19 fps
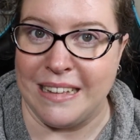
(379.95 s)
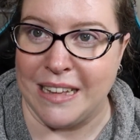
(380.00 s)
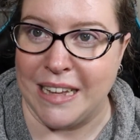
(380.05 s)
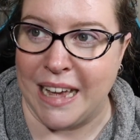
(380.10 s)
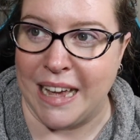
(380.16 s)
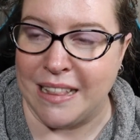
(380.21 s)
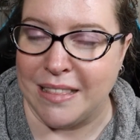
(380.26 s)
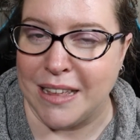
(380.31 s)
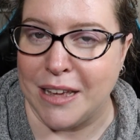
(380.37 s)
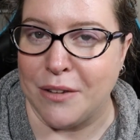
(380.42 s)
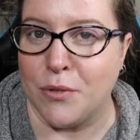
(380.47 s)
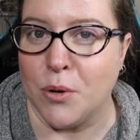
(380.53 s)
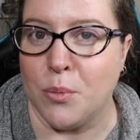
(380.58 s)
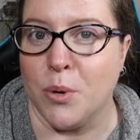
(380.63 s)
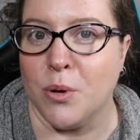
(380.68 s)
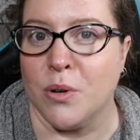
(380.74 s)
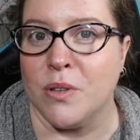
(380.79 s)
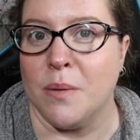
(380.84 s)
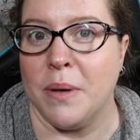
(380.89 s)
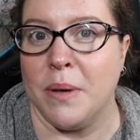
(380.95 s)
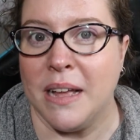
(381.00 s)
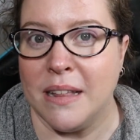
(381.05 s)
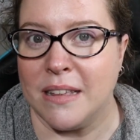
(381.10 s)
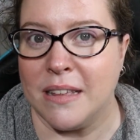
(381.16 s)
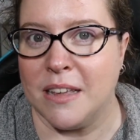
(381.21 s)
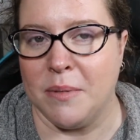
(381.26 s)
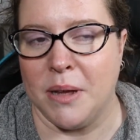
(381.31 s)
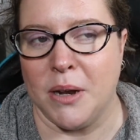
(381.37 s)
and therefore books about
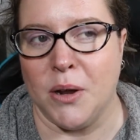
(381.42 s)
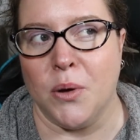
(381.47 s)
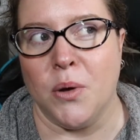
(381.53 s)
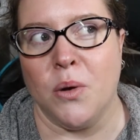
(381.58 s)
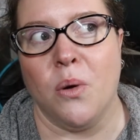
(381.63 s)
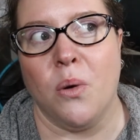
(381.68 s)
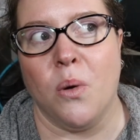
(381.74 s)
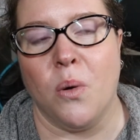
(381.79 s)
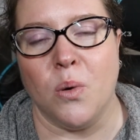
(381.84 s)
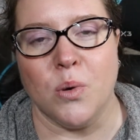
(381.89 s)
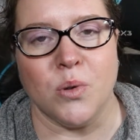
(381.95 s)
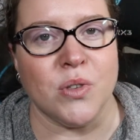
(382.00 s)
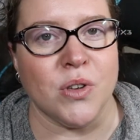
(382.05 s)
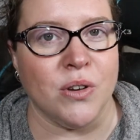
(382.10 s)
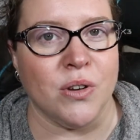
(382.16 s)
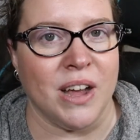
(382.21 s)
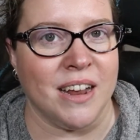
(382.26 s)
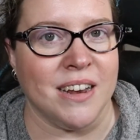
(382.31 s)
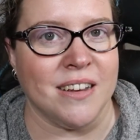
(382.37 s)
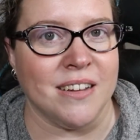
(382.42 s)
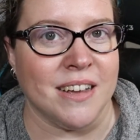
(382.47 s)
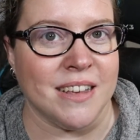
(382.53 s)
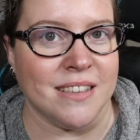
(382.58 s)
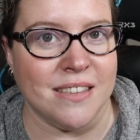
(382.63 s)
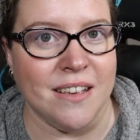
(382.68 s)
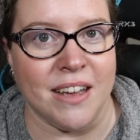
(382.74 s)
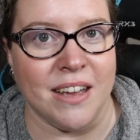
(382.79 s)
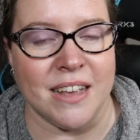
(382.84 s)
the Camino also
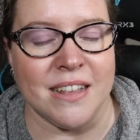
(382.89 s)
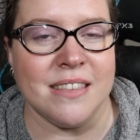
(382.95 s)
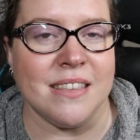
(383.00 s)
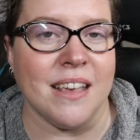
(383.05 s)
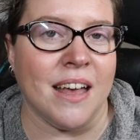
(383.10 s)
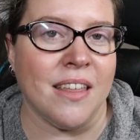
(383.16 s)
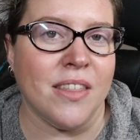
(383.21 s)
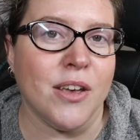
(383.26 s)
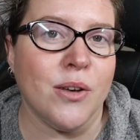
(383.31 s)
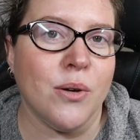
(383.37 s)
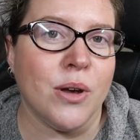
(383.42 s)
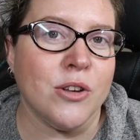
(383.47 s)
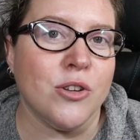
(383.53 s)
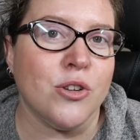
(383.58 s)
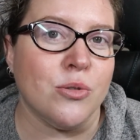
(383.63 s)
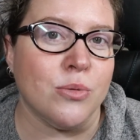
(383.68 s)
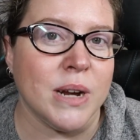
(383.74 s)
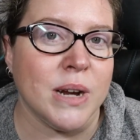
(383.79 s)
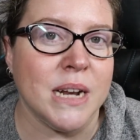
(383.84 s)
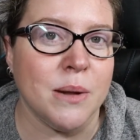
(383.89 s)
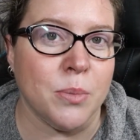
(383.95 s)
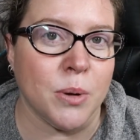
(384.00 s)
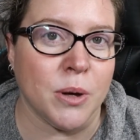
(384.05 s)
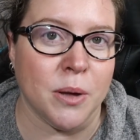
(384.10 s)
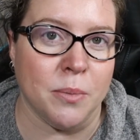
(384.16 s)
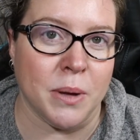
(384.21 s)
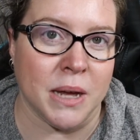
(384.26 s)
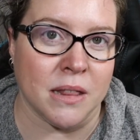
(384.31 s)
anti-science? Are they going to read a
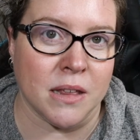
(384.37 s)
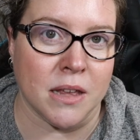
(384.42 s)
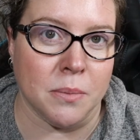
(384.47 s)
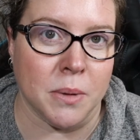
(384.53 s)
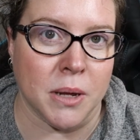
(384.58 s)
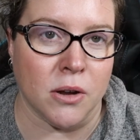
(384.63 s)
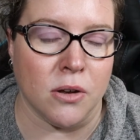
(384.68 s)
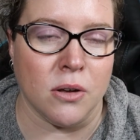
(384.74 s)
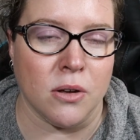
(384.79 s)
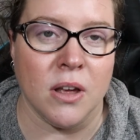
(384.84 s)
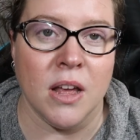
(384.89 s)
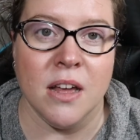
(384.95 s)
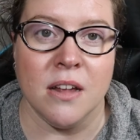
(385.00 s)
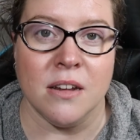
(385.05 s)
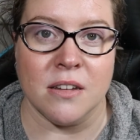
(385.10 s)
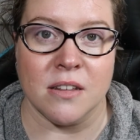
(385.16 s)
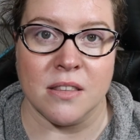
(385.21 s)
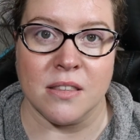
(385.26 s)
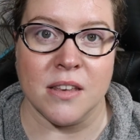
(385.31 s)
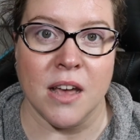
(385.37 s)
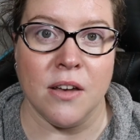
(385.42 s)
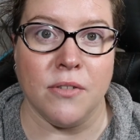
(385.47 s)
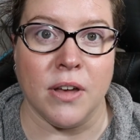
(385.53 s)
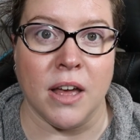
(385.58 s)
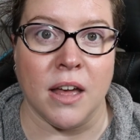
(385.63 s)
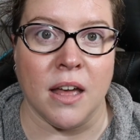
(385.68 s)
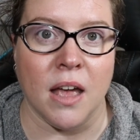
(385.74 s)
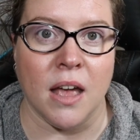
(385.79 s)
book about the Camino,
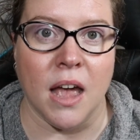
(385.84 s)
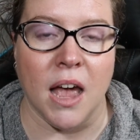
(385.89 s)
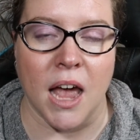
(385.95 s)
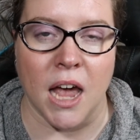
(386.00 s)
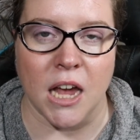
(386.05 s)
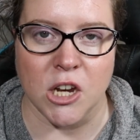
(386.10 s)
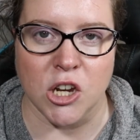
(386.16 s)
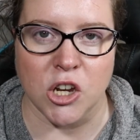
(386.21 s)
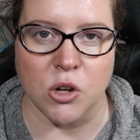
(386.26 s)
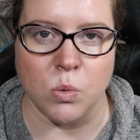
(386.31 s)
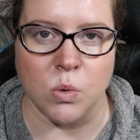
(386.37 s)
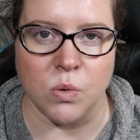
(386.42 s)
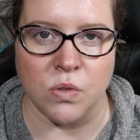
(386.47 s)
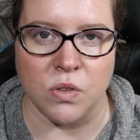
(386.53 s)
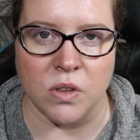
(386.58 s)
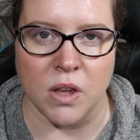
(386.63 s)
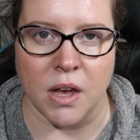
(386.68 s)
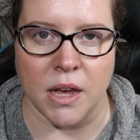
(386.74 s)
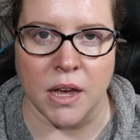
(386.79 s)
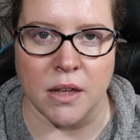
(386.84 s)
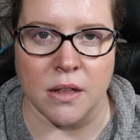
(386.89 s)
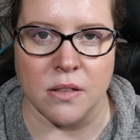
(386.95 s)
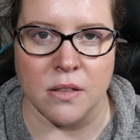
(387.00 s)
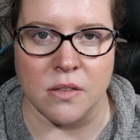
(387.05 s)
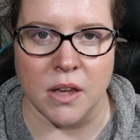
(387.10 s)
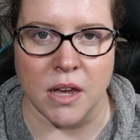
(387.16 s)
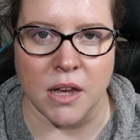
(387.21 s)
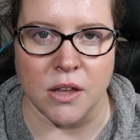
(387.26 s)
discover actual
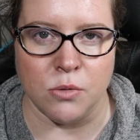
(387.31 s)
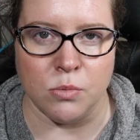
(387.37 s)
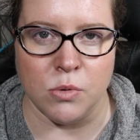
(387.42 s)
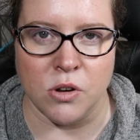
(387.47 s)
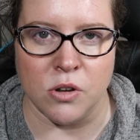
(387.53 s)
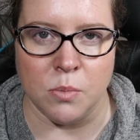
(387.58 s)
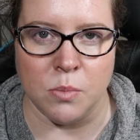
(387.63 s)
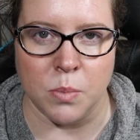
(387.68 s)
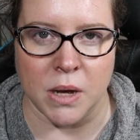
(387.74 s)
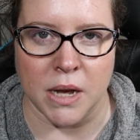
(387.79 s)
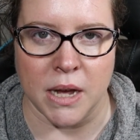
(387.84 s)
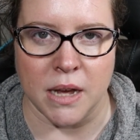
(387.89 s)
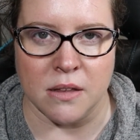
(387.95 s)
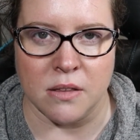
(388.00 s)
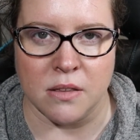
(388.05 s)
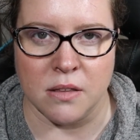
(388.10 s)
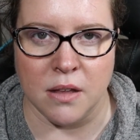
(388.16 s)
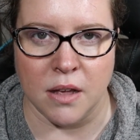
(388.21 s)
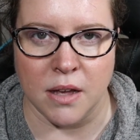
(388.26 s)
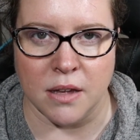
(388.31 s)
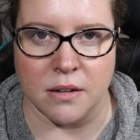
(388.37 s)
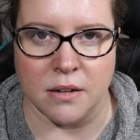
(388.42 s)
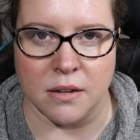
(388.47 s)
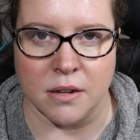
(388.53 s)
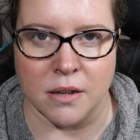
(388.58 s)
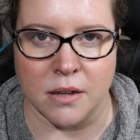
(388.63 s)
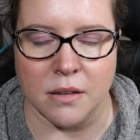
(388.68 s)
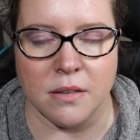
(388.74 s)
science as written by a
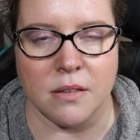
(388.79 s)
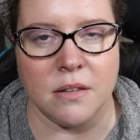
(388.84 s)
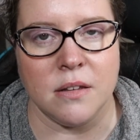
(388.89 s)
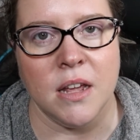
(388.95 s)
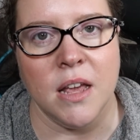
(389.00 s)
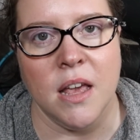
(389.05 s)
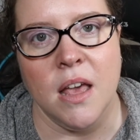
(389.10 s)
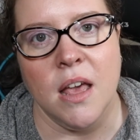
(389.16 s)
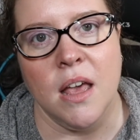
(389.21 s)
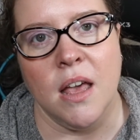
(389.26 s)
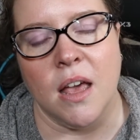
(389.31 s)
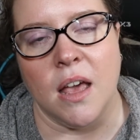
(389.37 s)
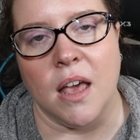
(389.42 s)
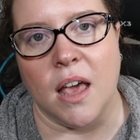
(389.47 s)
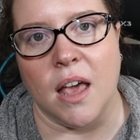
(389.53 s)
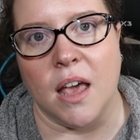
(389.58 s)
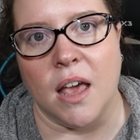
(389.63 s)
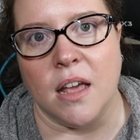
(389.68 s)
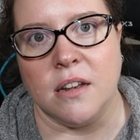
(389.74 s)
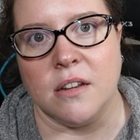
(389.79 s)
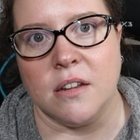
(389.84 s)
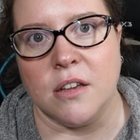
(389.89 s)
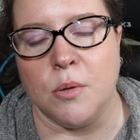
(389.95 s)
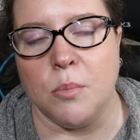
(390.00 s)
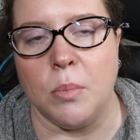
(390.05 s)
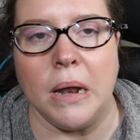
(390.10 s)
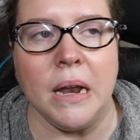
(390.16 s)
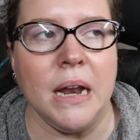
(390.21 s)
scientist and
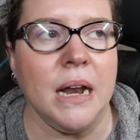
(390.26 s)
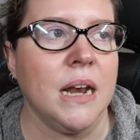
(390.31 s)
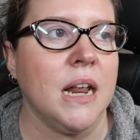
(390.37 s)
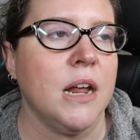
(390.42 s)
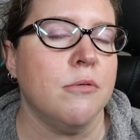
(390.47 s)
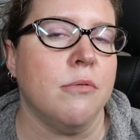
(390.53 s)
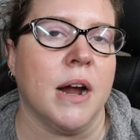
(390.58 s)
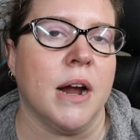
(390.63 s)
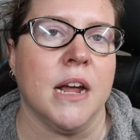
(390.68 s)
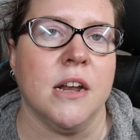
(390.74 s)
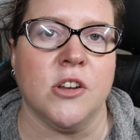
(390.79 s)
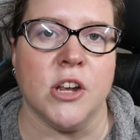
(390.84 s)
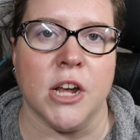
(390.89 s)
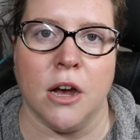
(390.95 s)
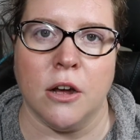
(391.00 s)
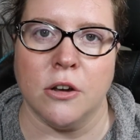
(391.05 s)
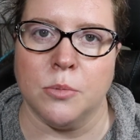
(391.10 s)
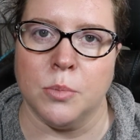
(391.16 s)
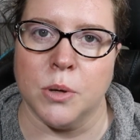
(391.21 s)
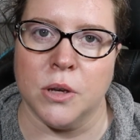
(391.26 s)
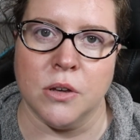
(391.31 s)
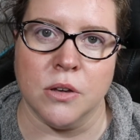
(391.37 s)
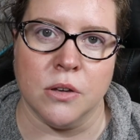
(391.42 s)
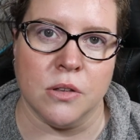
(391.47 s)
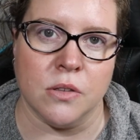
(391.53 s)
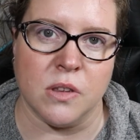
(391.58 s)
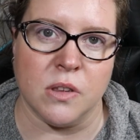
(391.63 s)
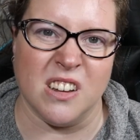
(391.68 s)
completely rage out
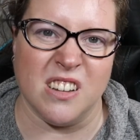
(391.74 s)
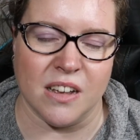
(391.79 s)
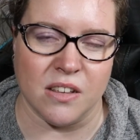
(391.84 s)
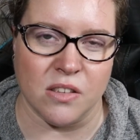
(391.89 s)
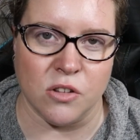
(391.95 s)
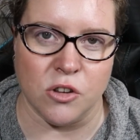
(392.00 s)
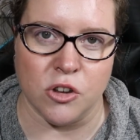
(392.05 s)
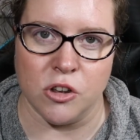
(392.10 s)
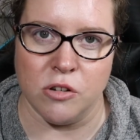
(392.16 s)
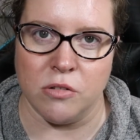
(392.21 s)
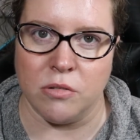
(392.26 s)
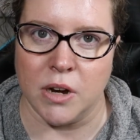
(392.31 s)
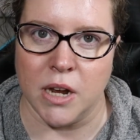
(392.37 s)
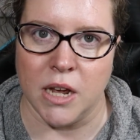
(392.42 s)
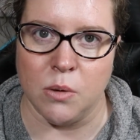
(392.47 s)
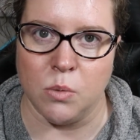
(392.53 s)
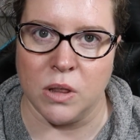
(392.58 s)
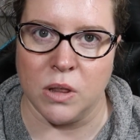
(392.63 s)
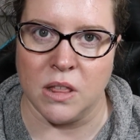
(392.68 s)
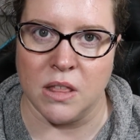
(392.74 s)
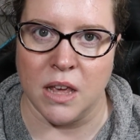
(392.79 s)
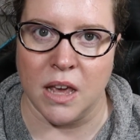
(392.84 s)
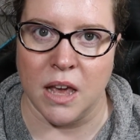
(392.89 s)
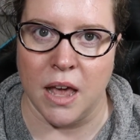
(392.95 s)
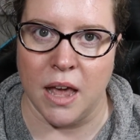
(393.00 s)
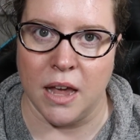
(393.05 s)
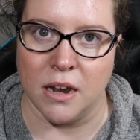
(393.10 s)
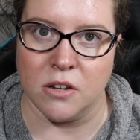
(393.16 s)
because it doesn't agree with
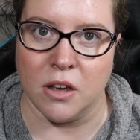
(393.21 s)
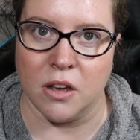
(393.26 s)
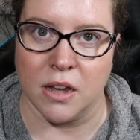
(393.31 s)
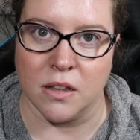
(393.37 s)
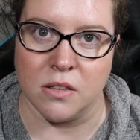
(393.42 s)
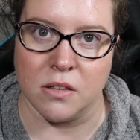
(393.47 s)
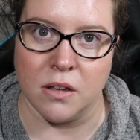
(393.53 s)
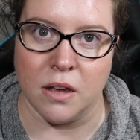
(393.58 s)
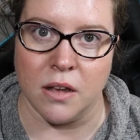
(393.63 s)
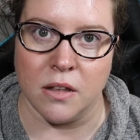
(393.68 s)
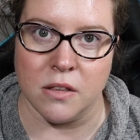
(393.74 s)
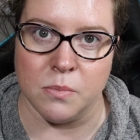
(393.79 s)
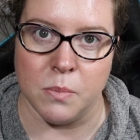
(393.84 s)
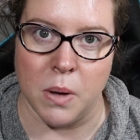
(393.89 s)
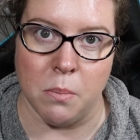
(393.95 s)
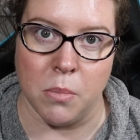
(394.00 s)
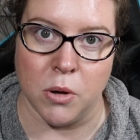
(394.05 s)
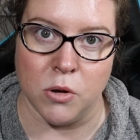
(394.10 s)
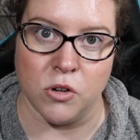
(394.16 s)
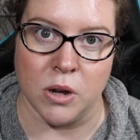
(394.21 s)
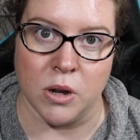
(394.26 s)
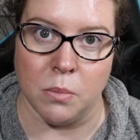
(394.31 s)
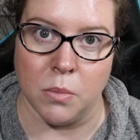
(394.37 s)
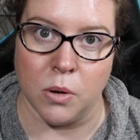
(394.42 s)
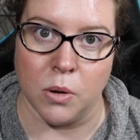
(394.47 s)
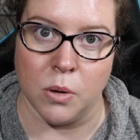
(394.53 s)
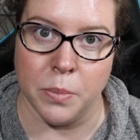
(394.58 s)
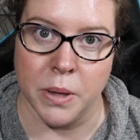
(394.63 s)
their anti-science
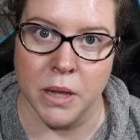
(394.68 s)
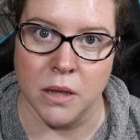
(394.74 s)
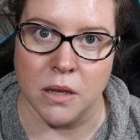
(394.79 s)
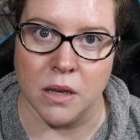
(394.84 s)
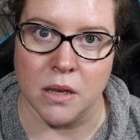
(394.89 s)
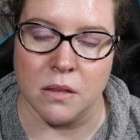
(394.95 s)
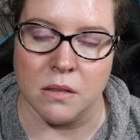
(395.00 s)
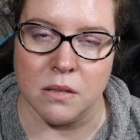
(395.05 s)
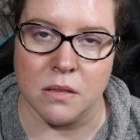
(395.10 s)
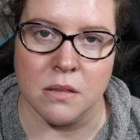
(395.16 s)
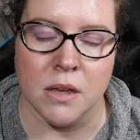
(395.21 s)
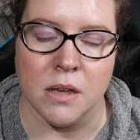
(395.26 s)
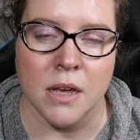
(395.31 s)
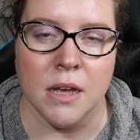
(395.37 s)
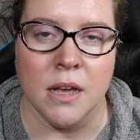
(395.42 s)
mumbo-jumbo opinions.